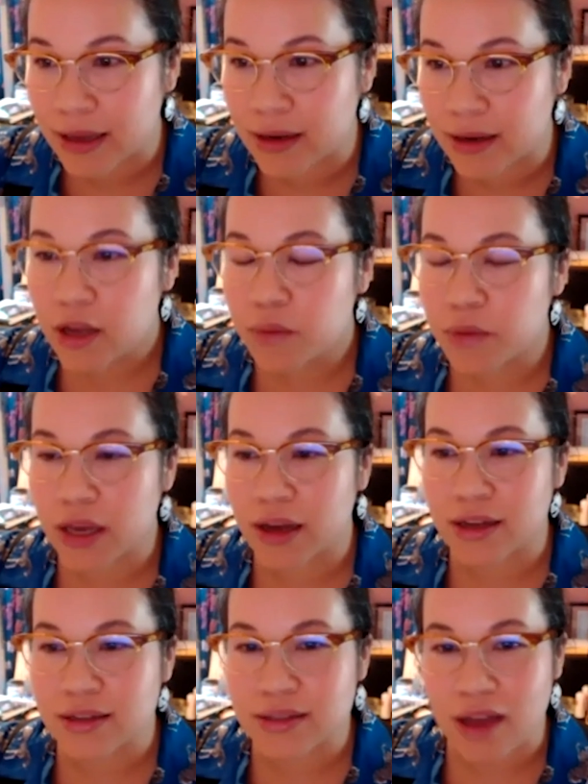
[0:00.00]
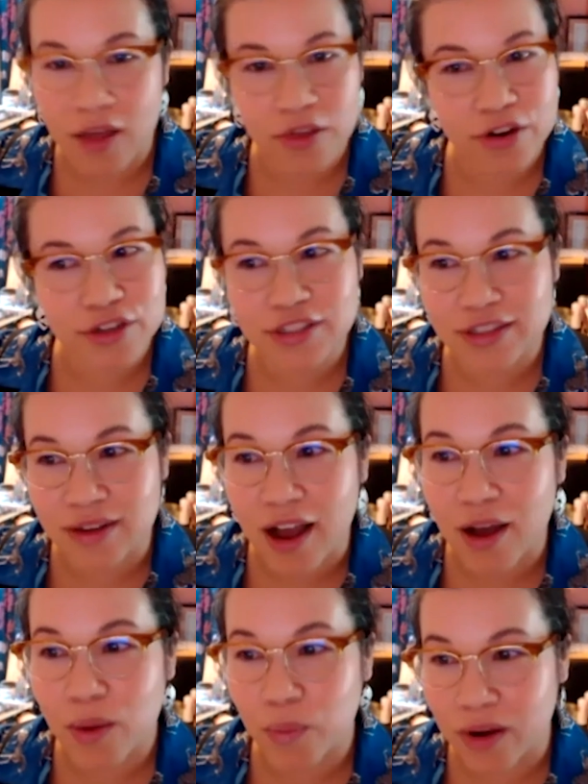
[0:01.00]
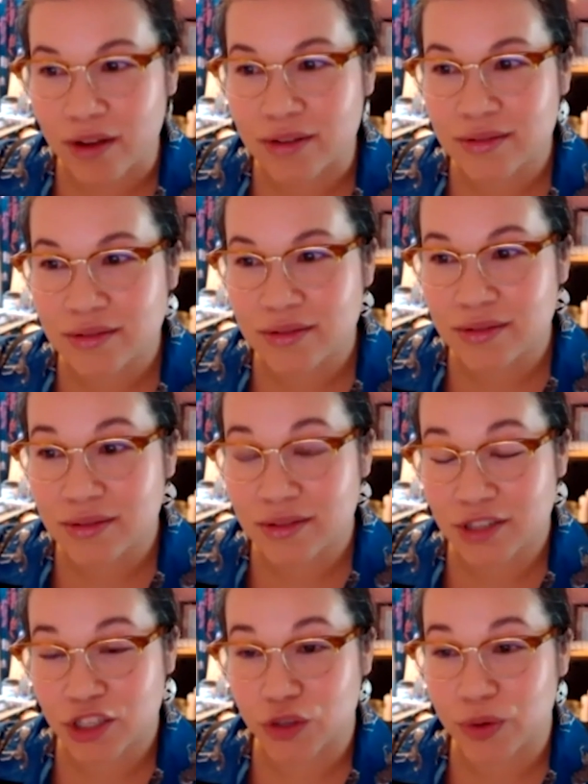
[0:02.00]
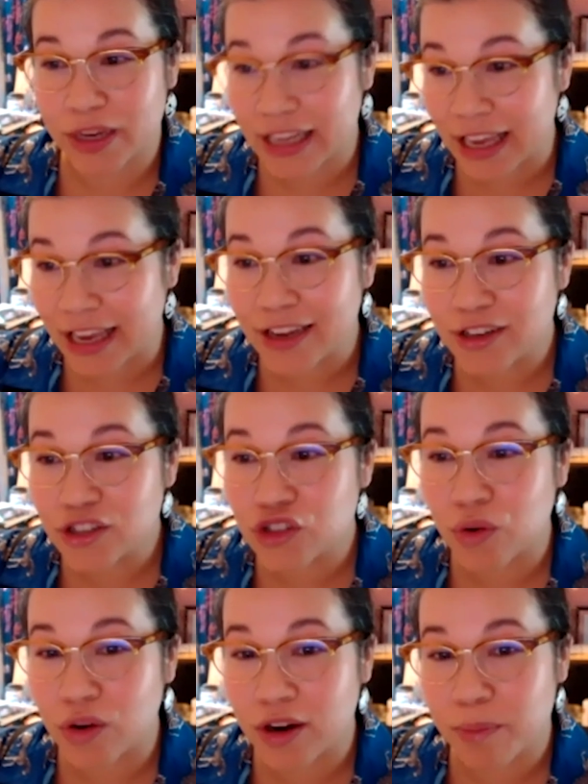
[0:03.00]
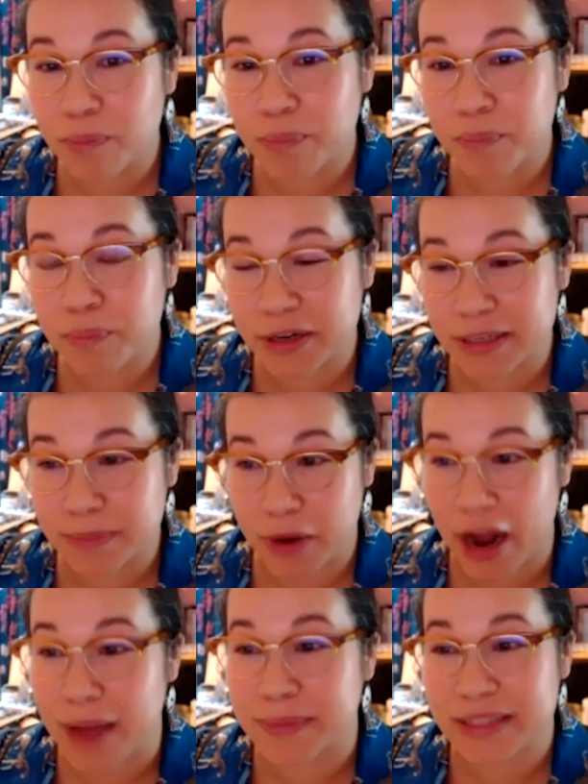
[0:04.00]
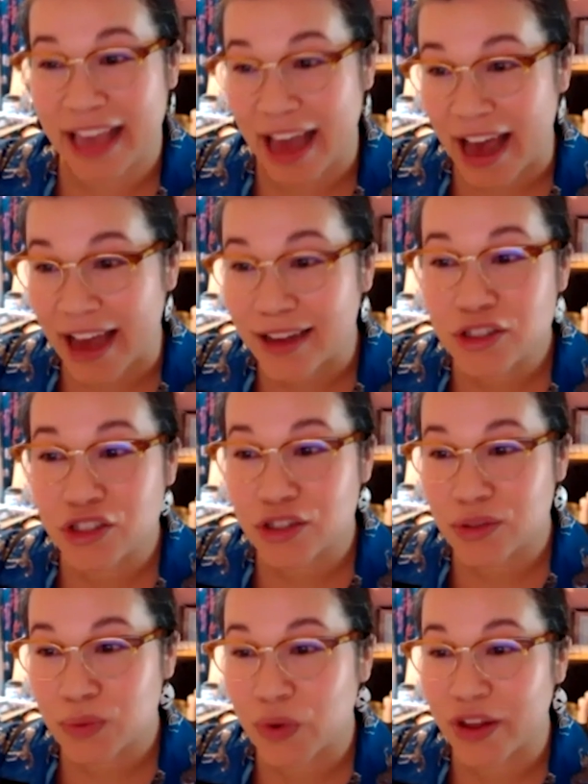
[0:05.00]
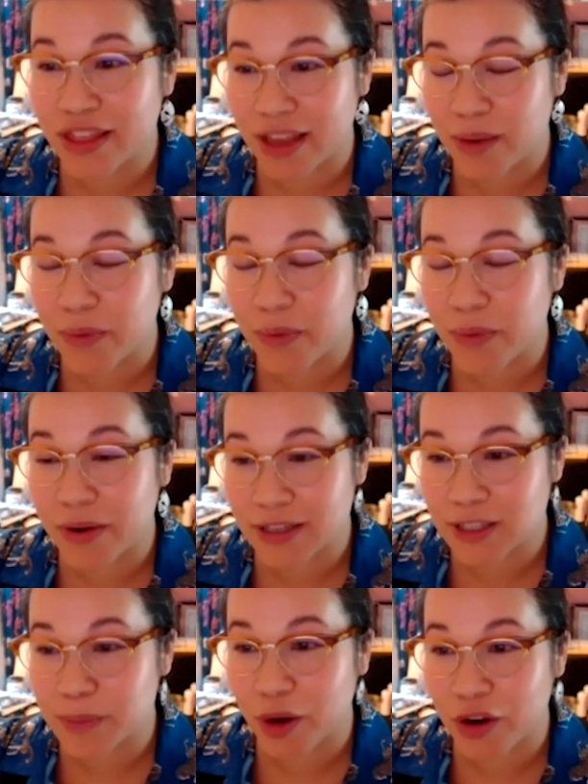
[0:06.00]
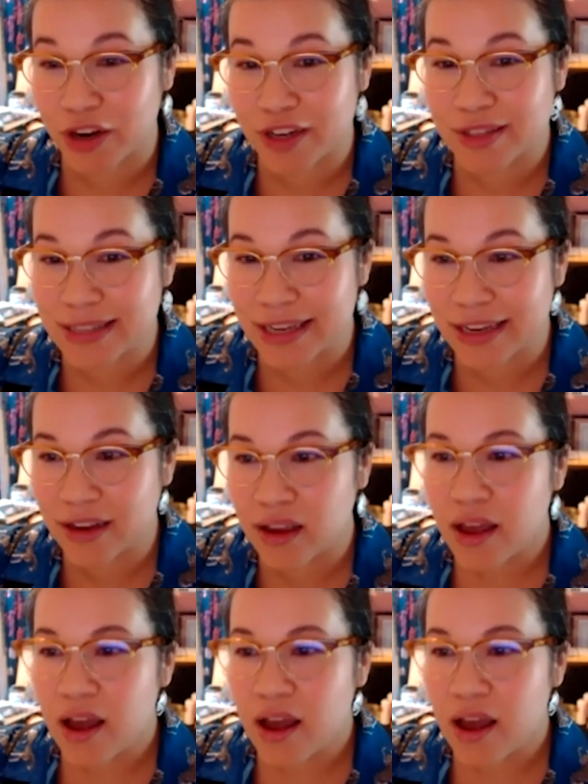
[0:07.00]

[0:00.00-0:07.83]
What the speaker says: because others did not want to engage or perhaps catch what they were experiencing.